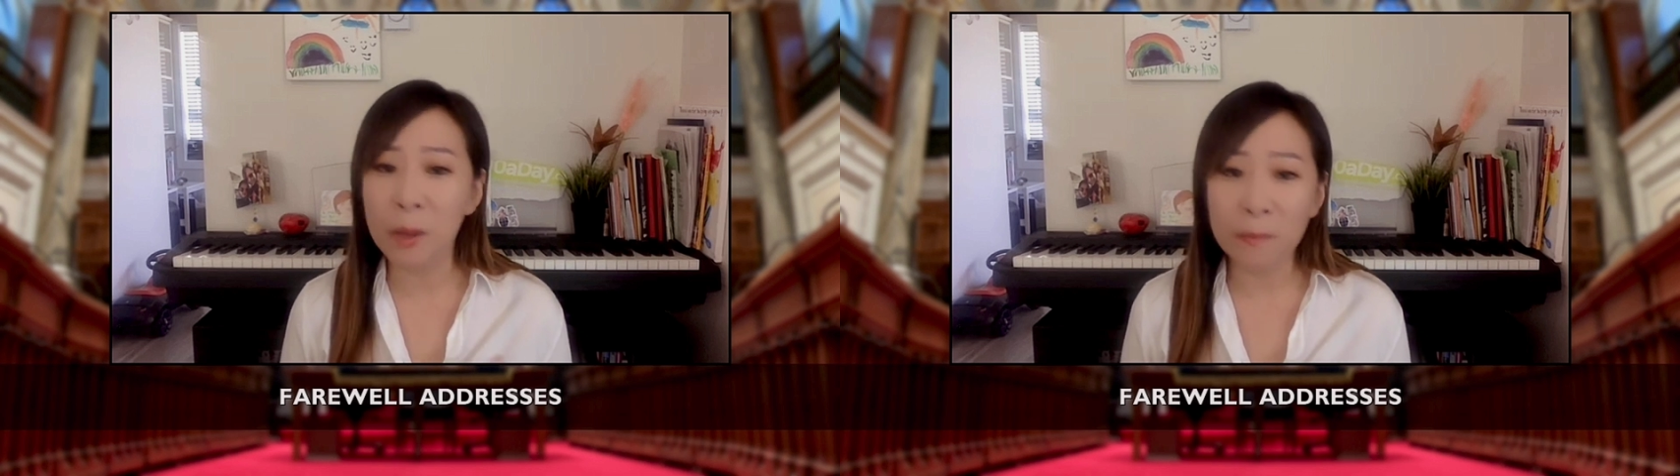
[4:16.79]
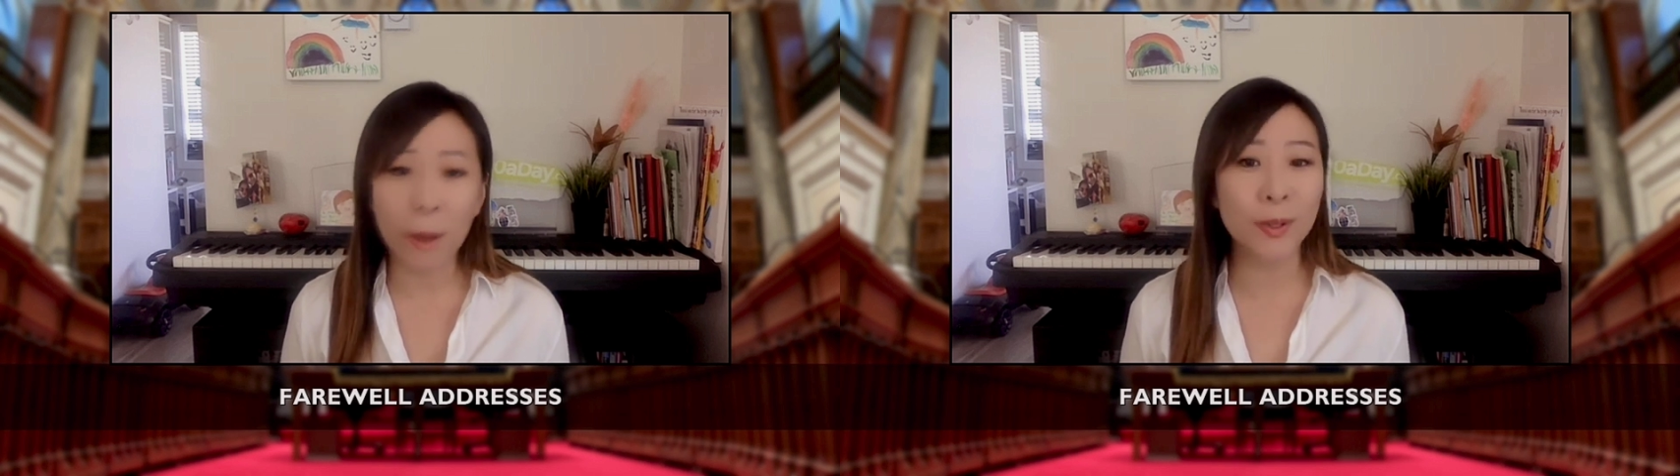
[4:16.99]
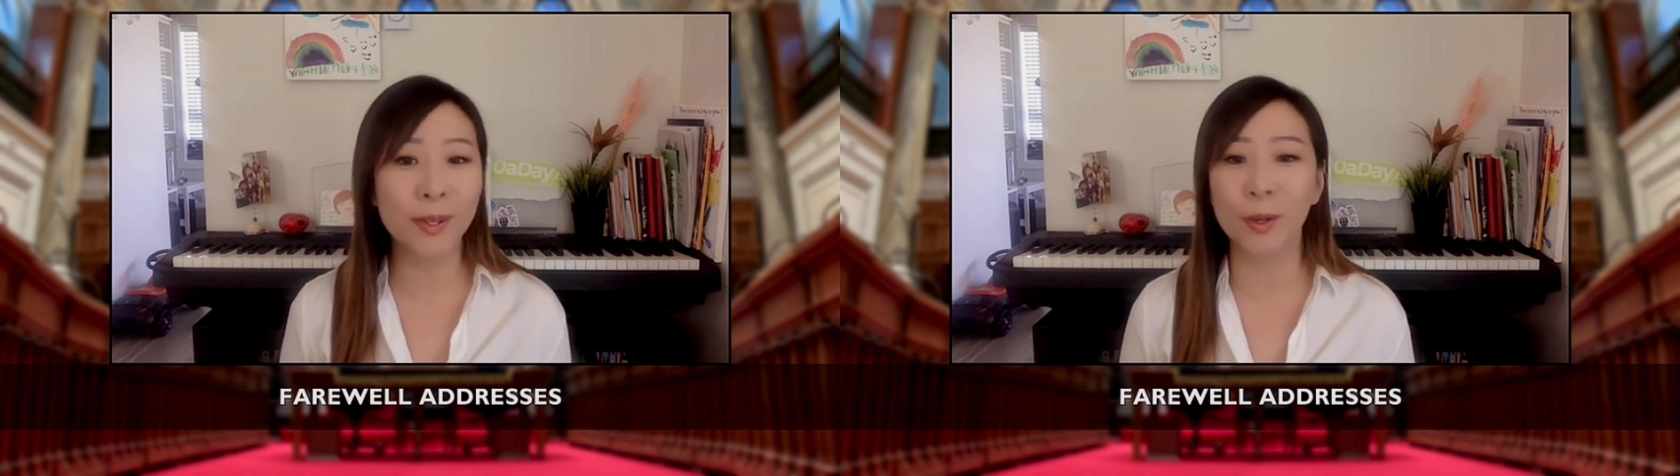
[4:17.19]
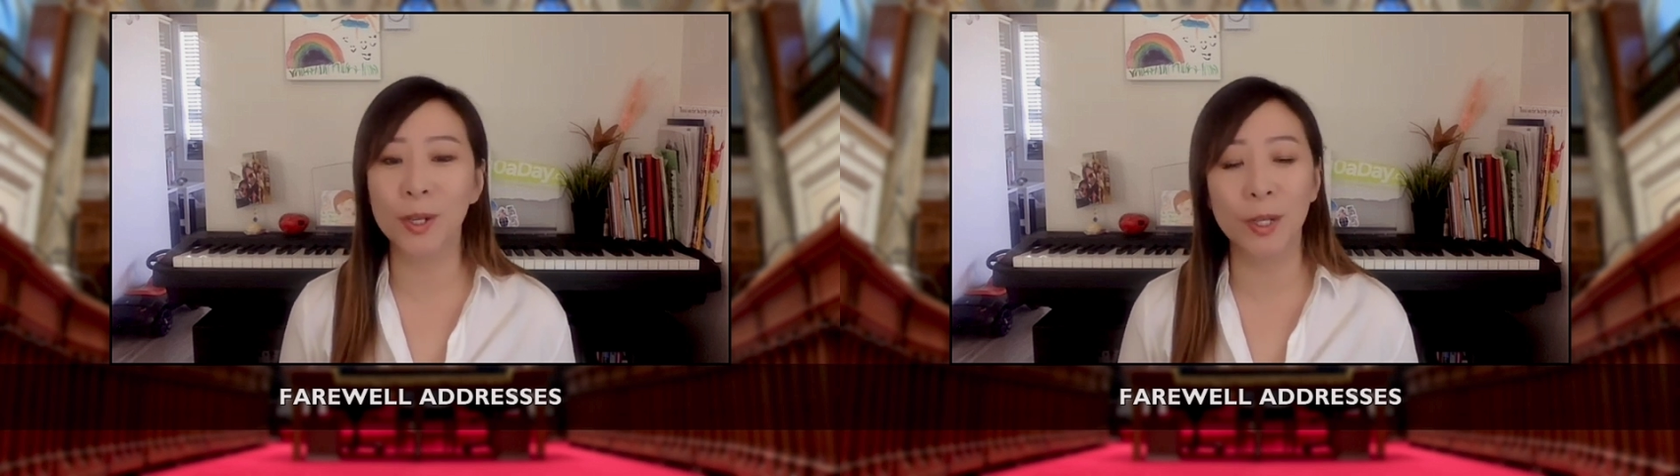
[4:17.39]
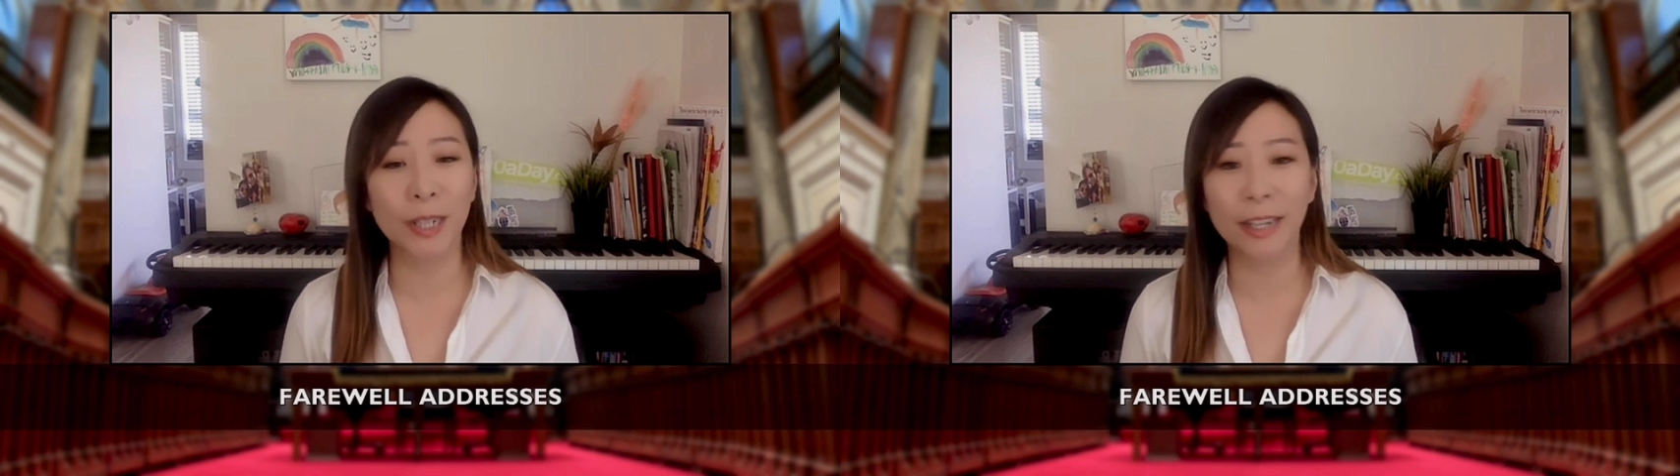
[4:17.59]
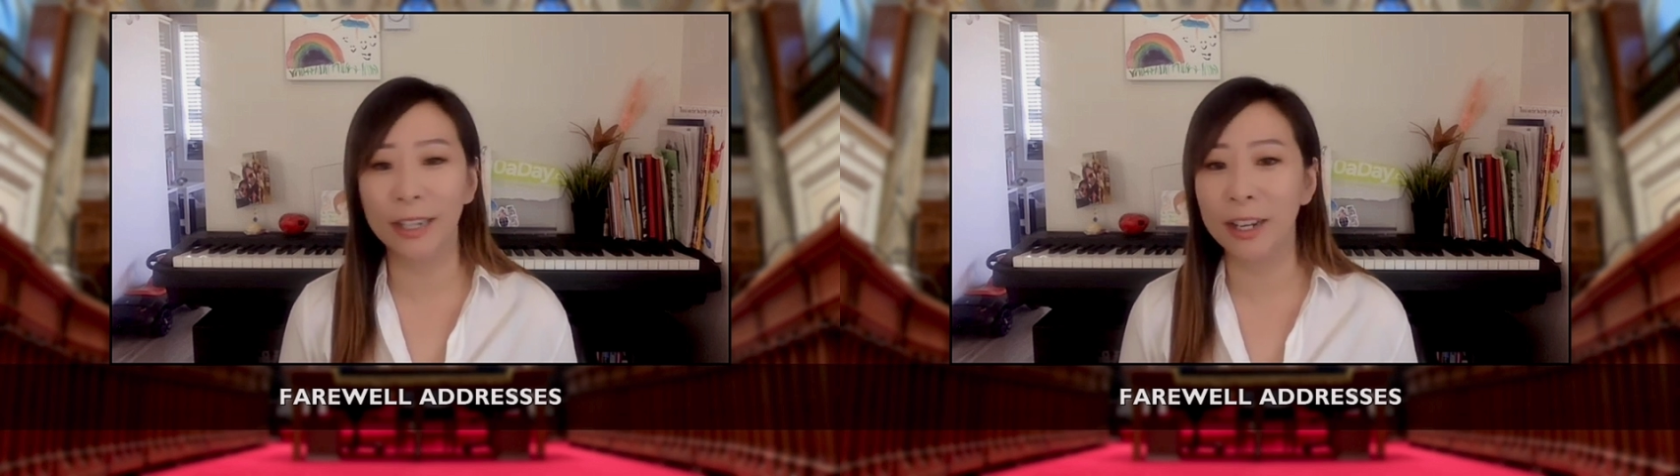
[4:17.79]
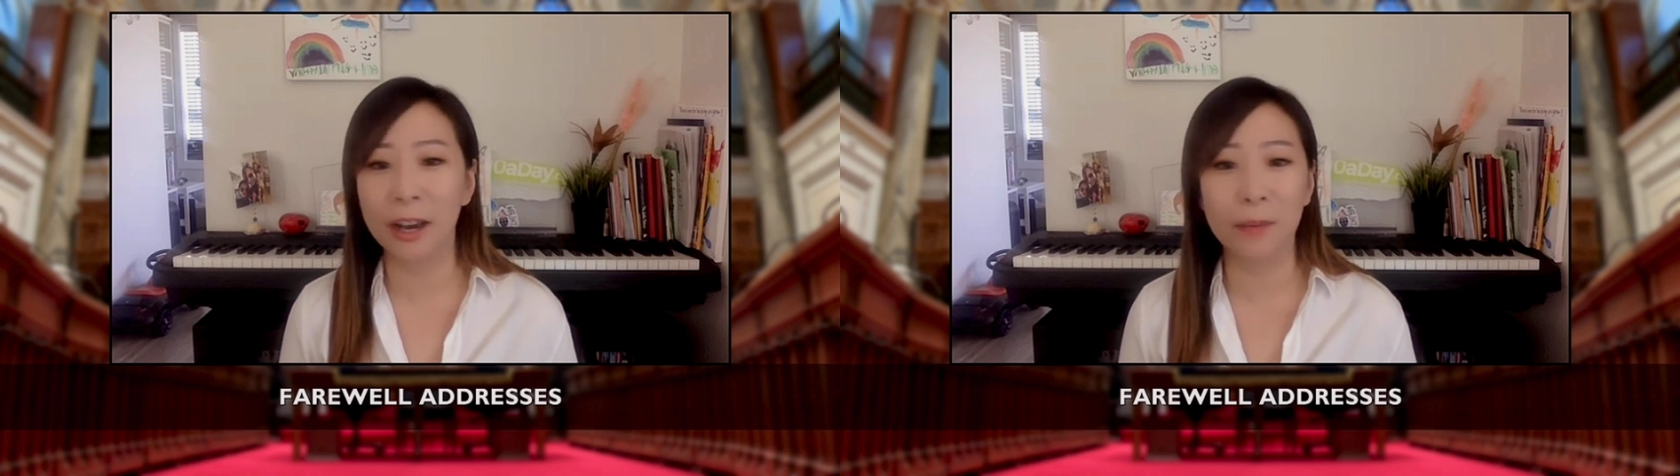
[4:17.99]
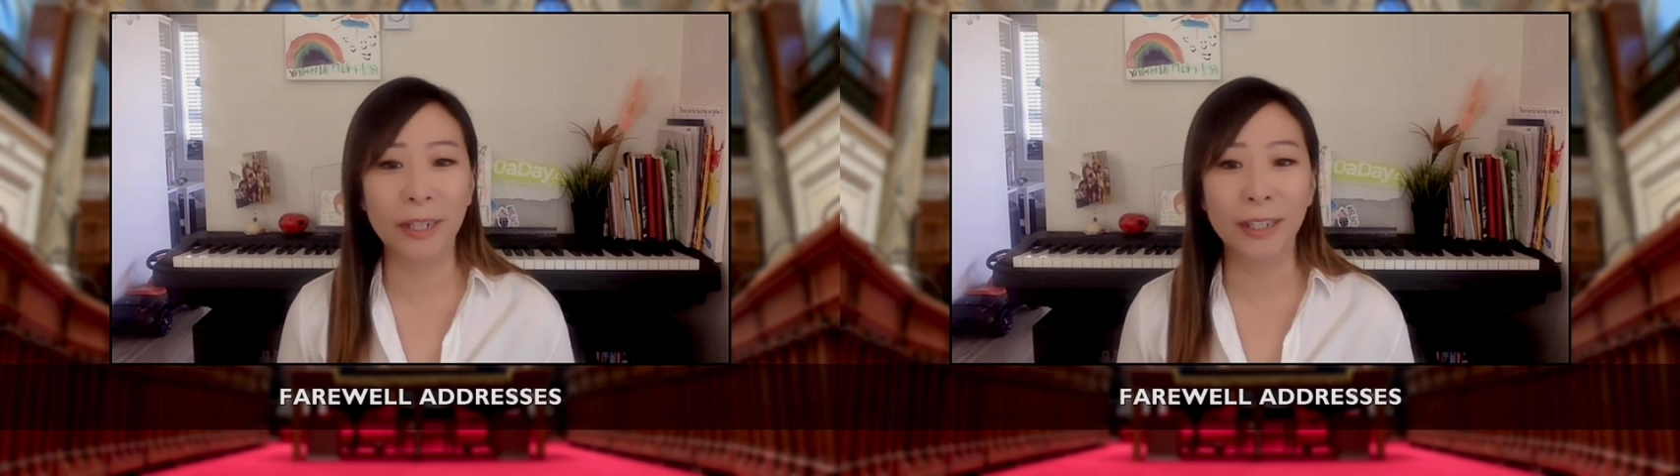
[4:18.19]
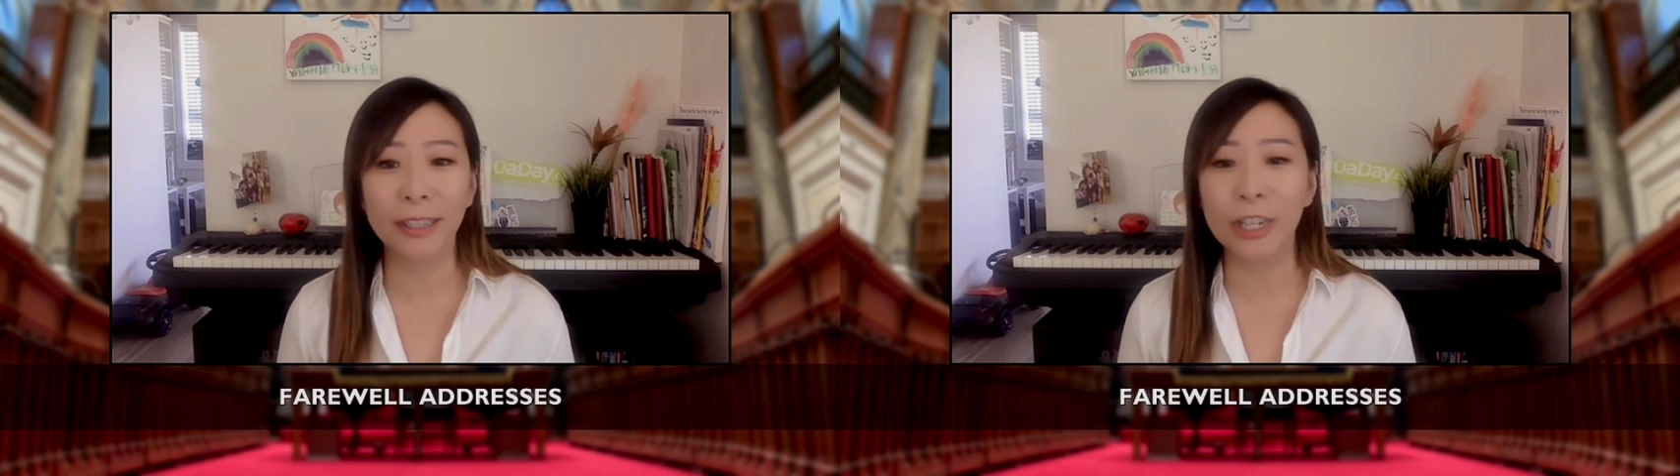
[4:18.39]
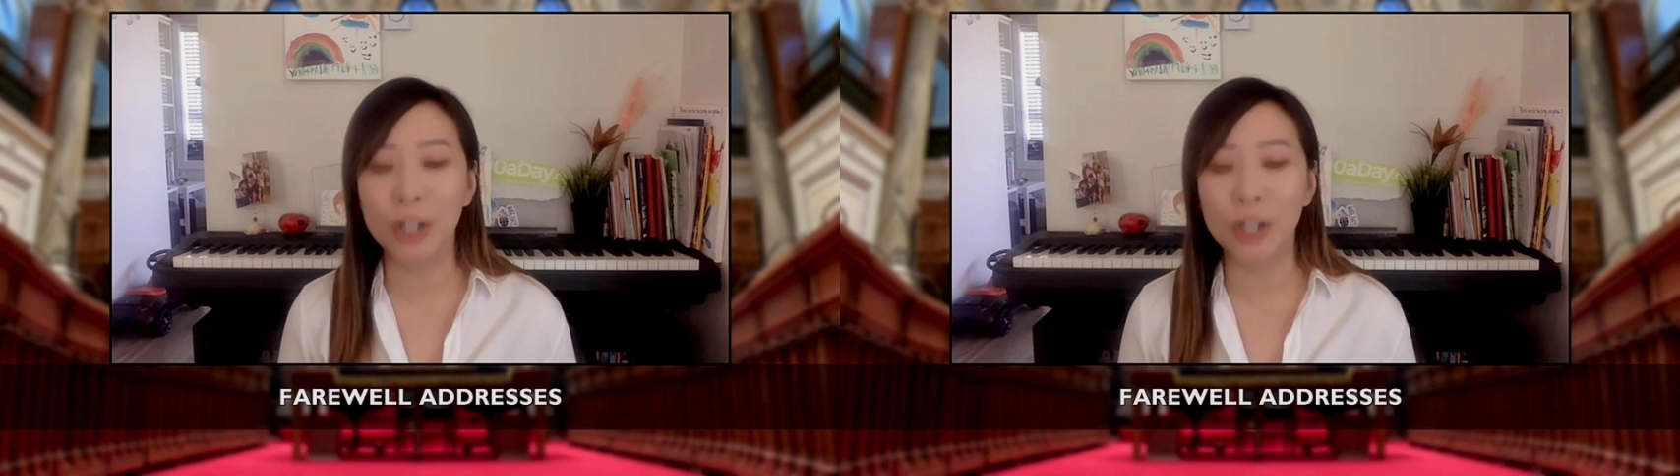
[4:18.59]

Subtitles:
both socially and economically,